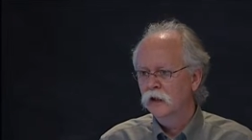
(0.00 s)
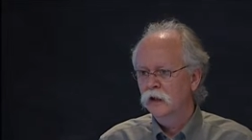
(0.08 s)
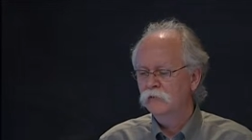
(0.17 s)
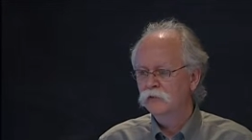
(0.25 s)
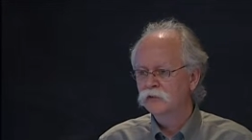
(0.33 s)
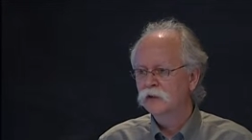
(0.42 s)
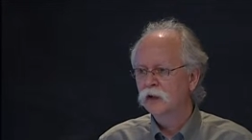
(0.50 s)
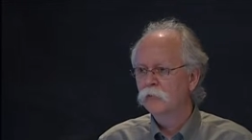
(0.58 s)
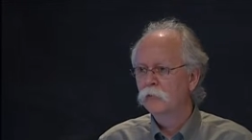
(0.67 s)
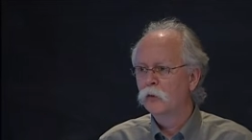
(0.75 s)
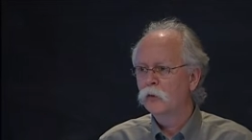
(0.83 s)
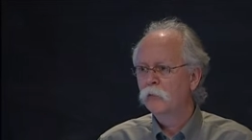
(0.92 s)
if you stick
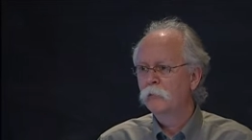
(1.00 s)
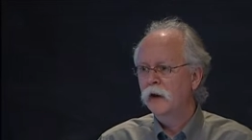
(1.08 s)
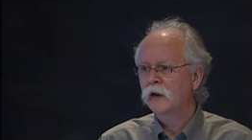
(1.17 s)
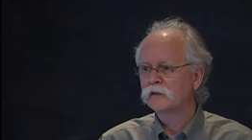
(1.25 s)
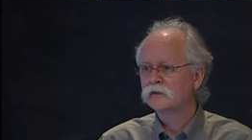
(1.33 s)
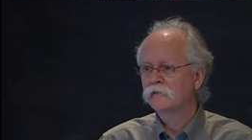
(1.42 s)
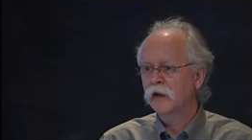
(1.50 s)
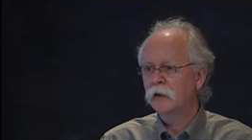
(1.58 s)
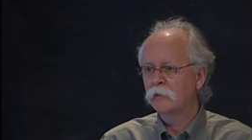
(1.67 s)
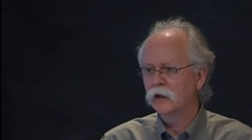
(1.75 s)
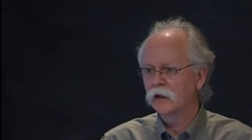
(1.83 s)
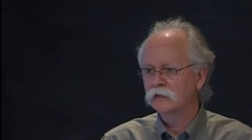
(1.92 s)
more pairs of
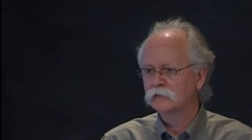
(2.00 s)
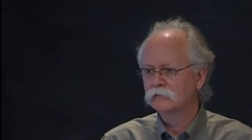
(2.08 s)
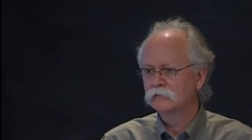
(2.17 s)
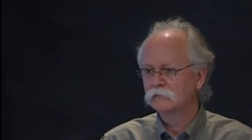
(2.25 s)
antibodies,